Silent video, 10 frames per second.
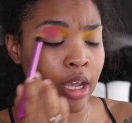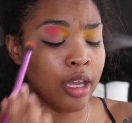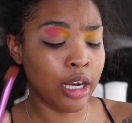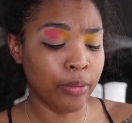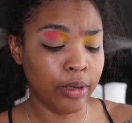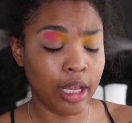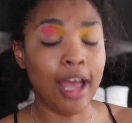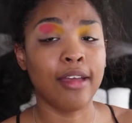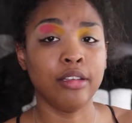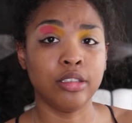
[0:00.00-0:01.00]
And
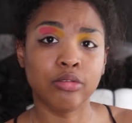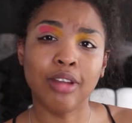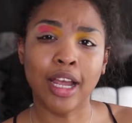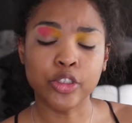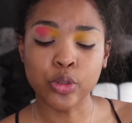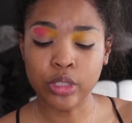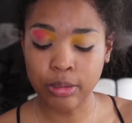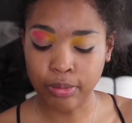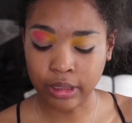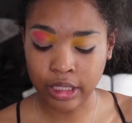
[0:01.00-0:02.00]
I truly
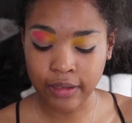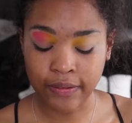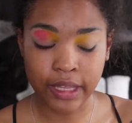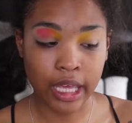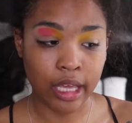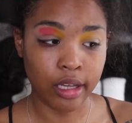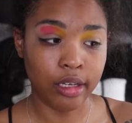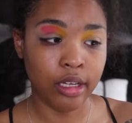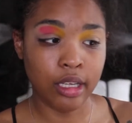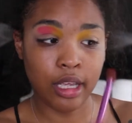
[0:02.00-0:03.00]
believed that
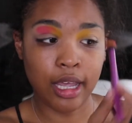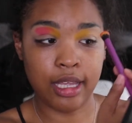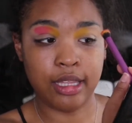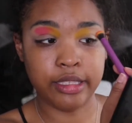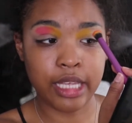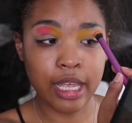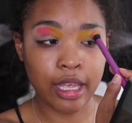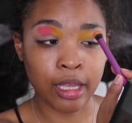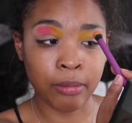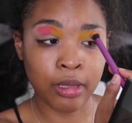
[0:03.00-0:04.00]
at the
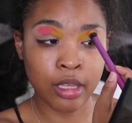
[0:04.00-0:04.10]
time.